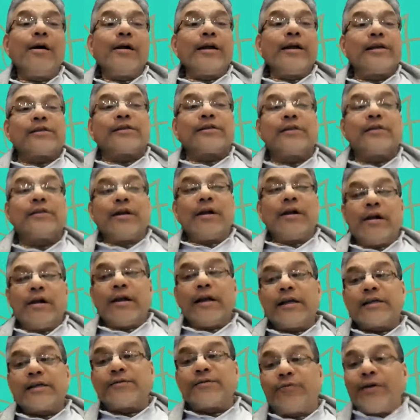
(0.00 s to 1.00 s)
His,
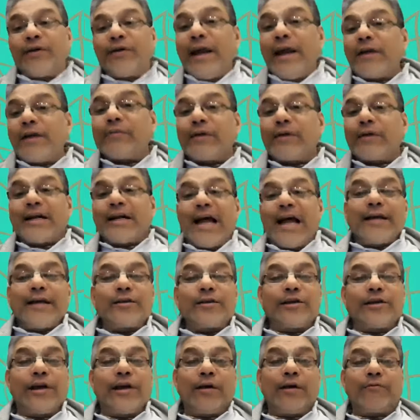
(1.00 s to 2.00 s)
his feet were
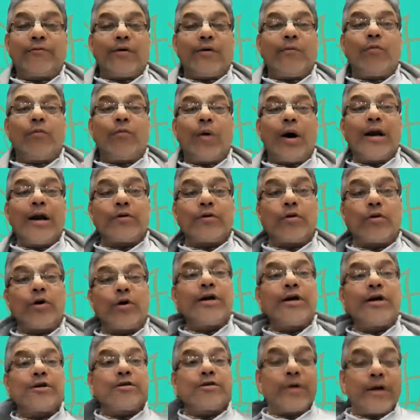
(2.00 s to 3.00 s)
dancing from one
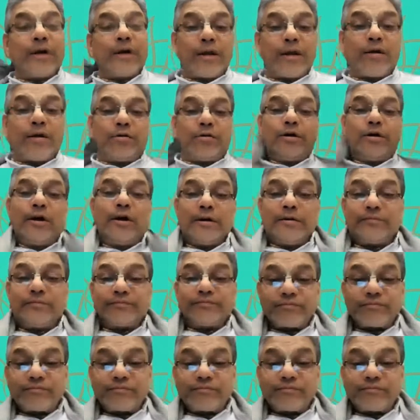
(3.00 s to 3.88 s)
hood to another hood.